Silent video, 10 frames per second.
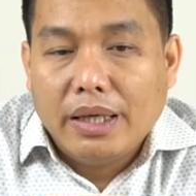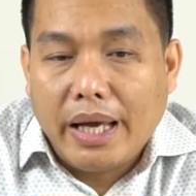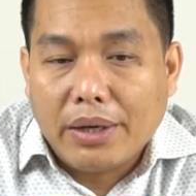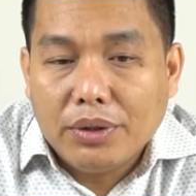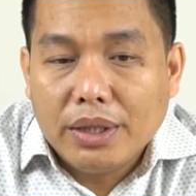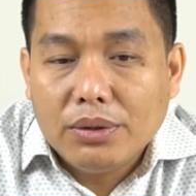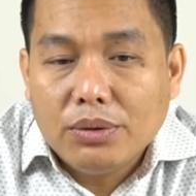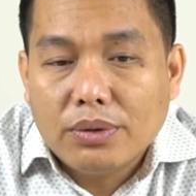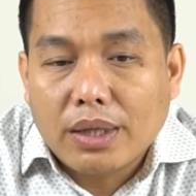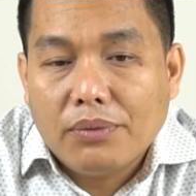According
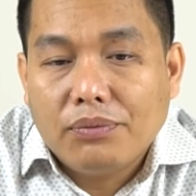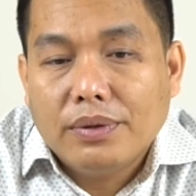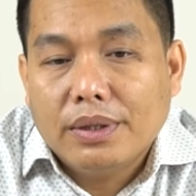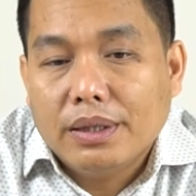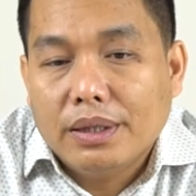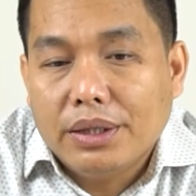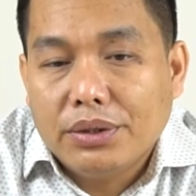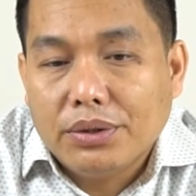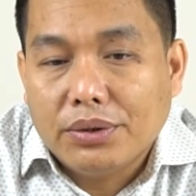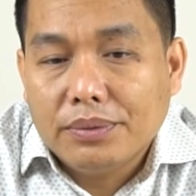to Ralph
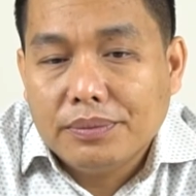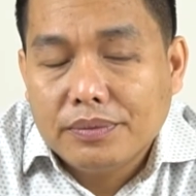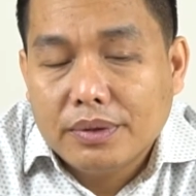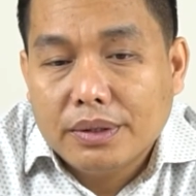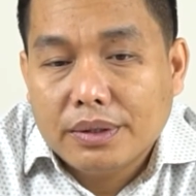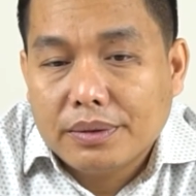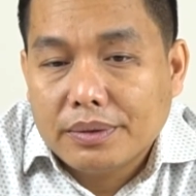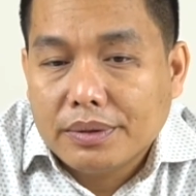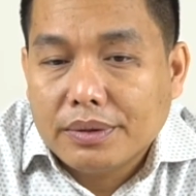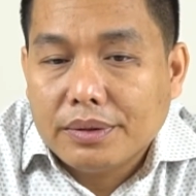Linton,
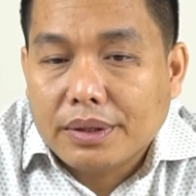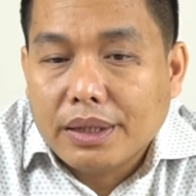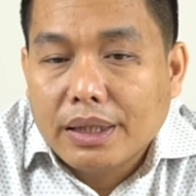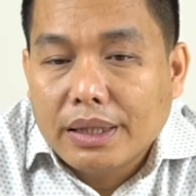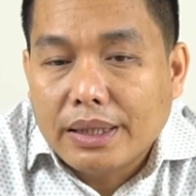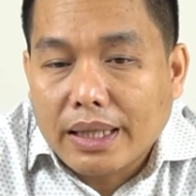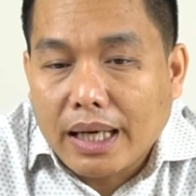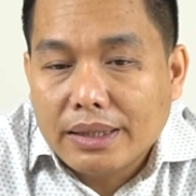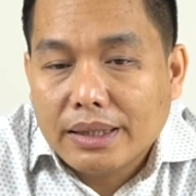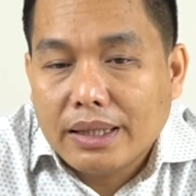okay, the
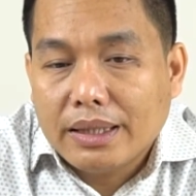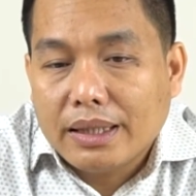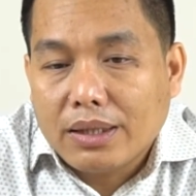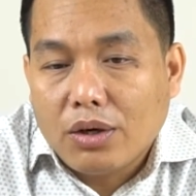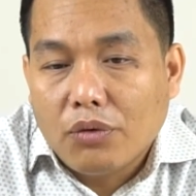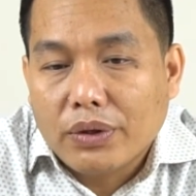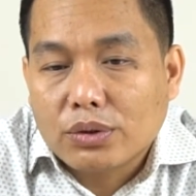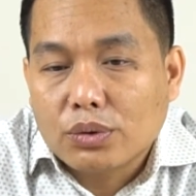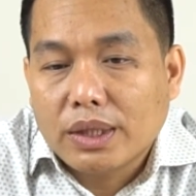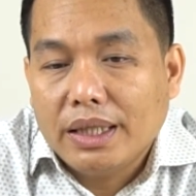culture of a
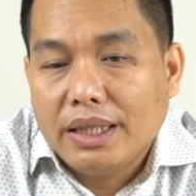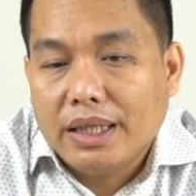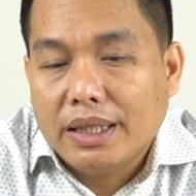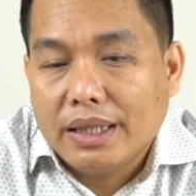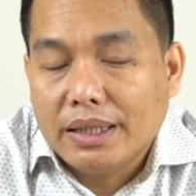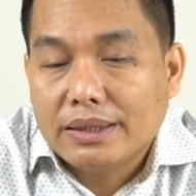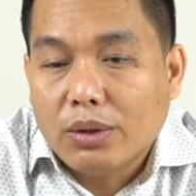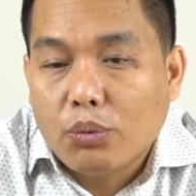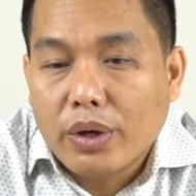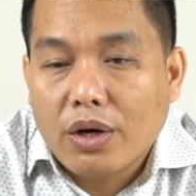society is the
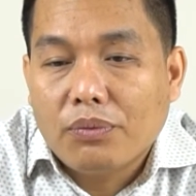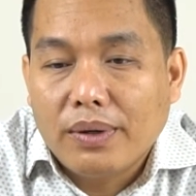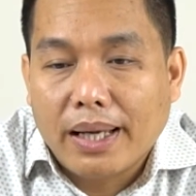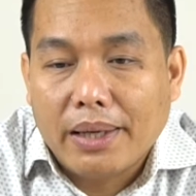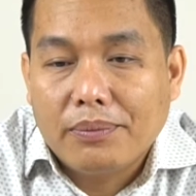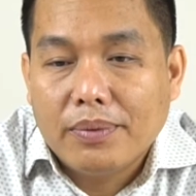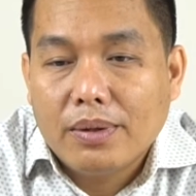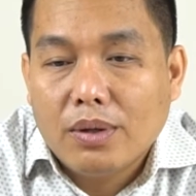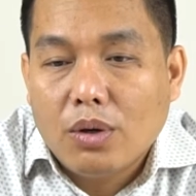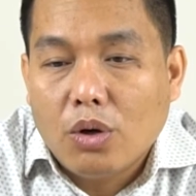way of life
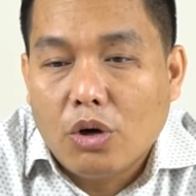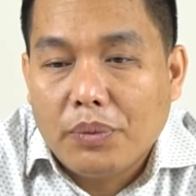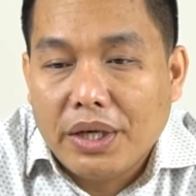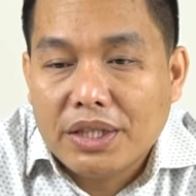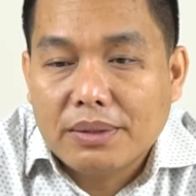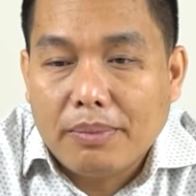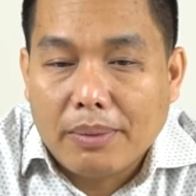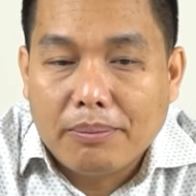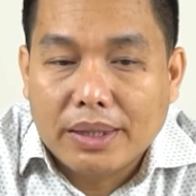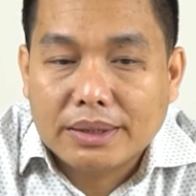of its
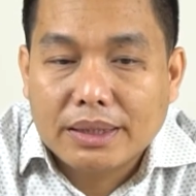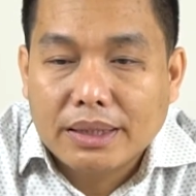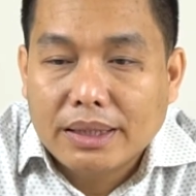members,